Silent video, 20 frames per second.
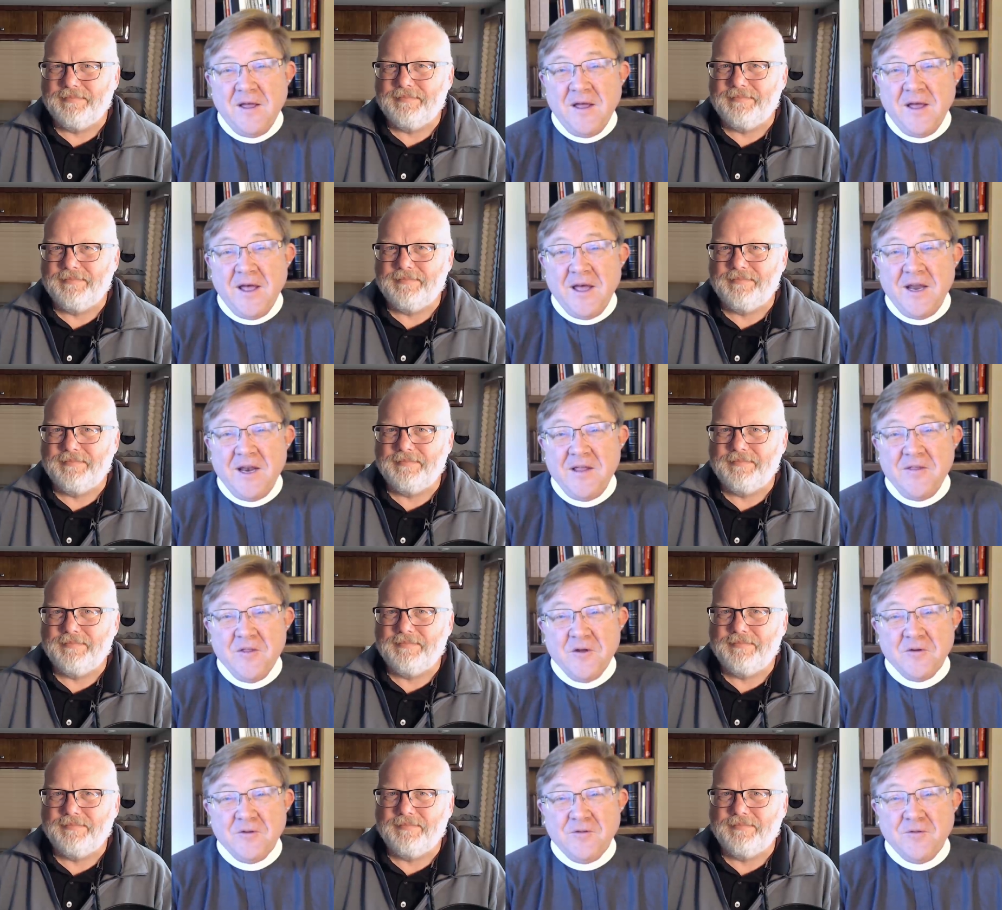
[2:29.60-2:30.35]
Speaker 1: And
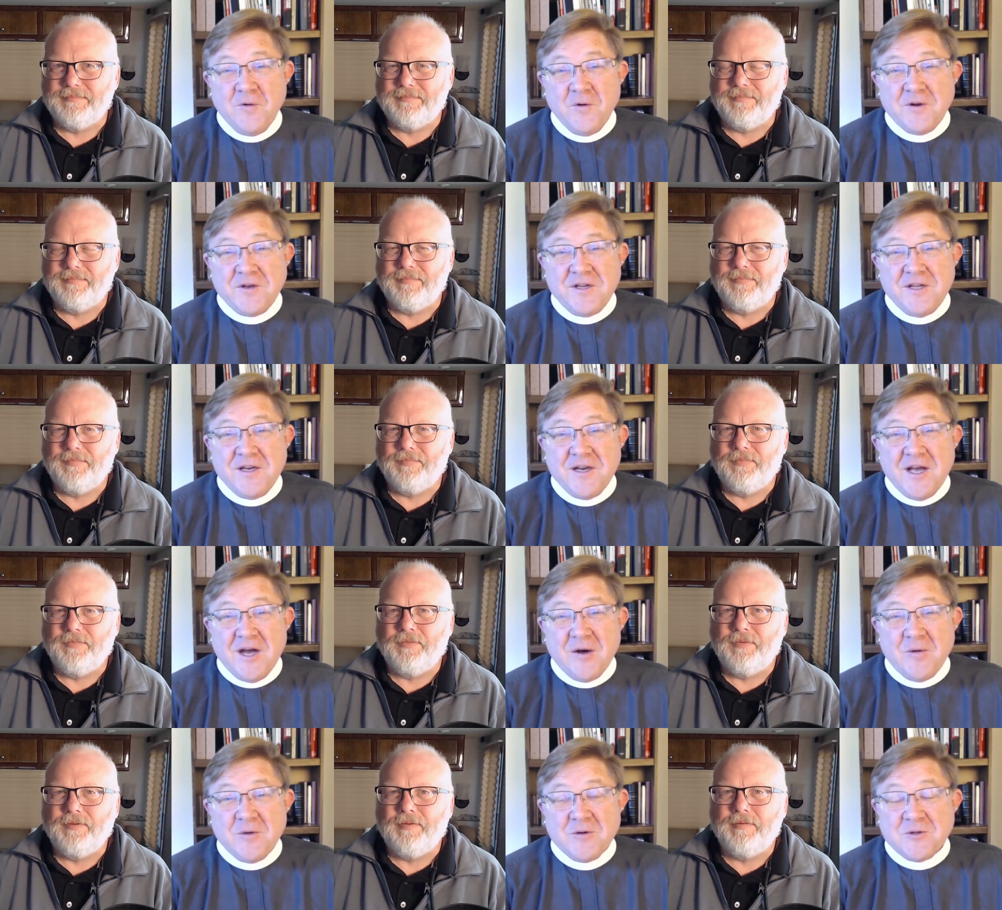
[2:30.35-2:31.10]
in those 14
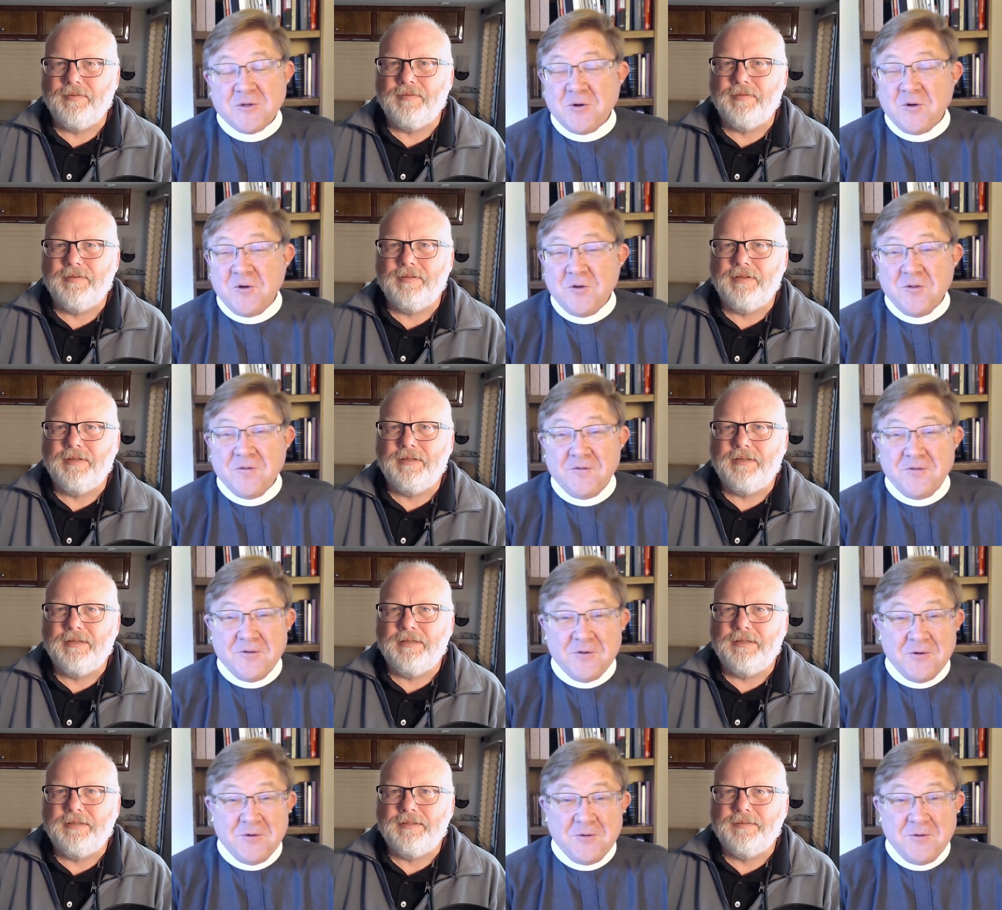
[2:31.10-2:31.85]
hours, all the
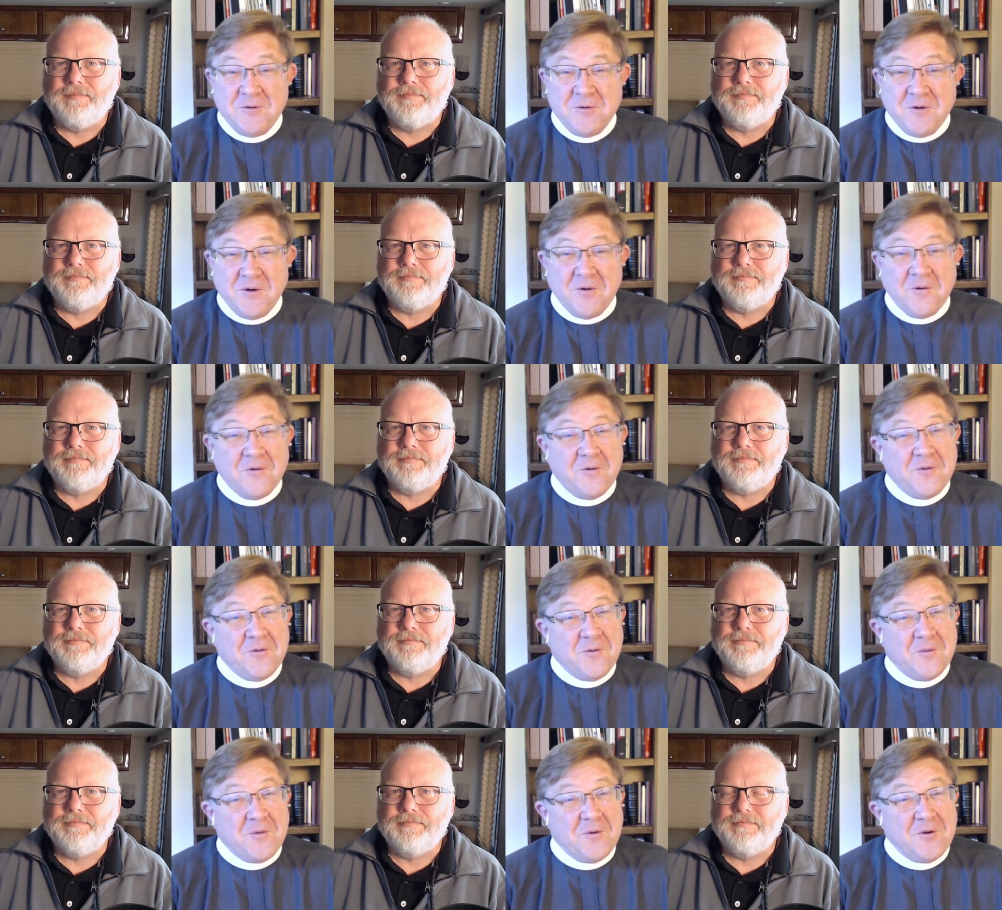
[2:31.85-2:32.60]
food,
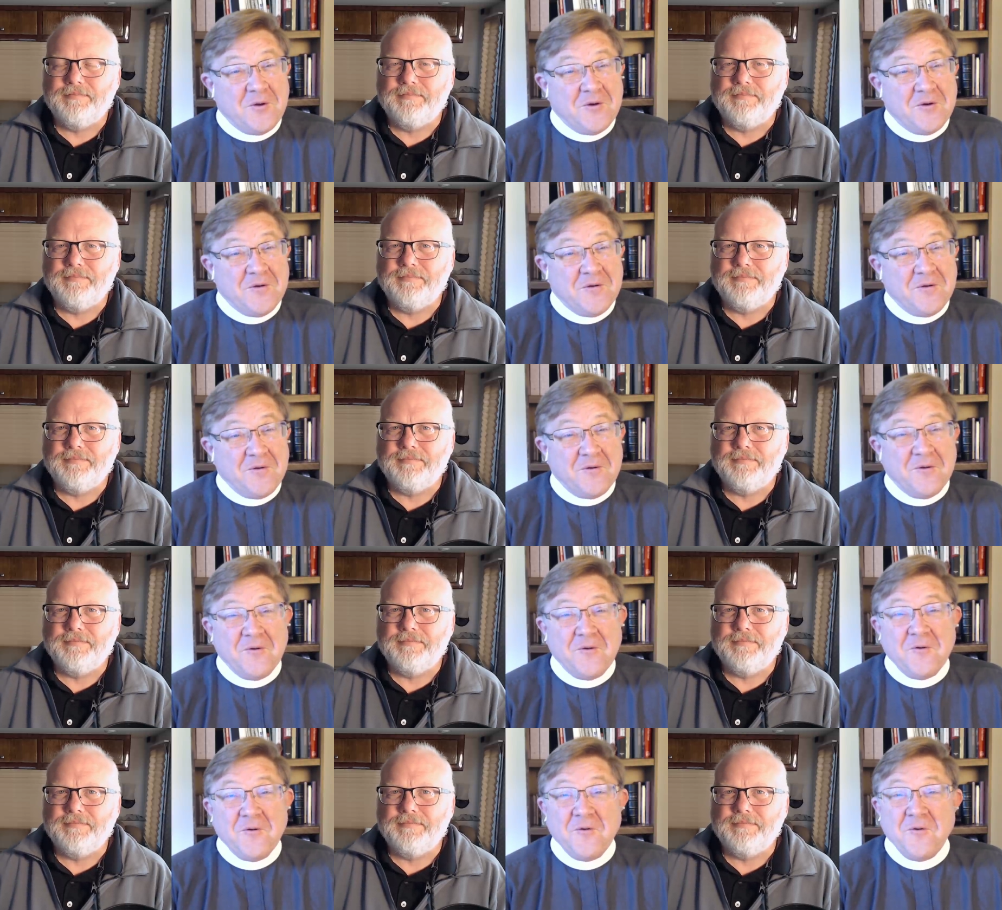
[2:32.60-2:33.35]
all the water,
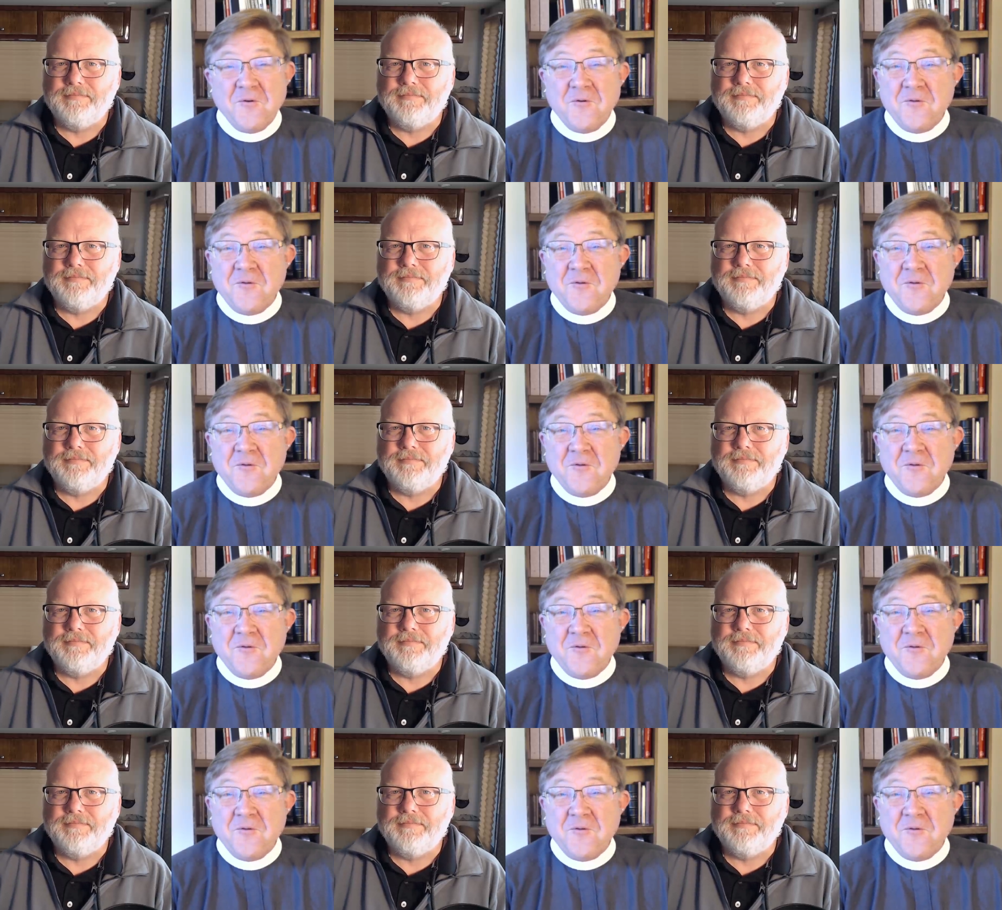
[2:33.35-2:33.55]
all